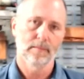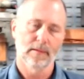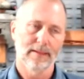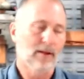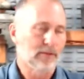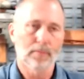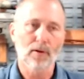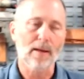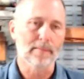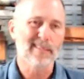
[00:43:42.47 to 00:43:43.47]
Now, if the
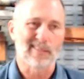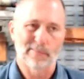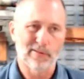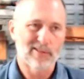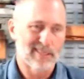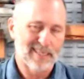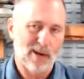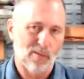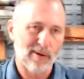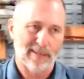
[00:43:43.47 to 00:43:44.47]
problem is the person's not
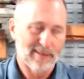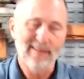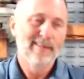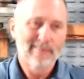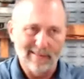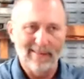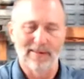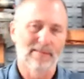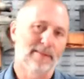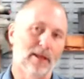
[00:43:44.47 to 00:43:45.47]
working,
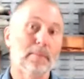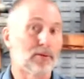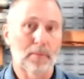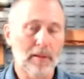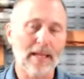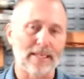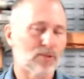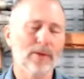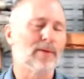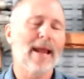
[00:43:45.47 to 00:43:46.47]
they'll be replaced.
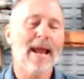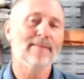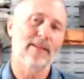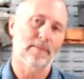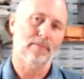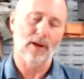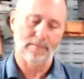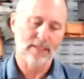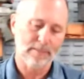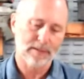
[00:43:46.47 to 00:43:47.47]
We don't have that problem.
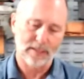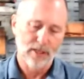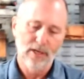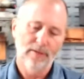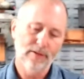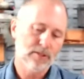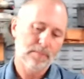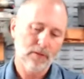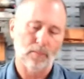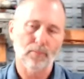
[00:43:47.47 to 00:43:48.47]
Typically, there's
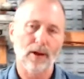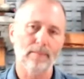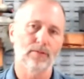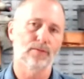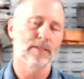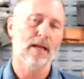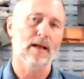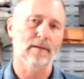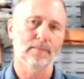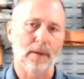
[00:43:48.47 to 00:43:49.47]
problems
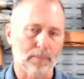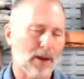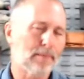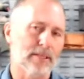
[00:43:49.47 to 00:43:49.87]
resolved, problems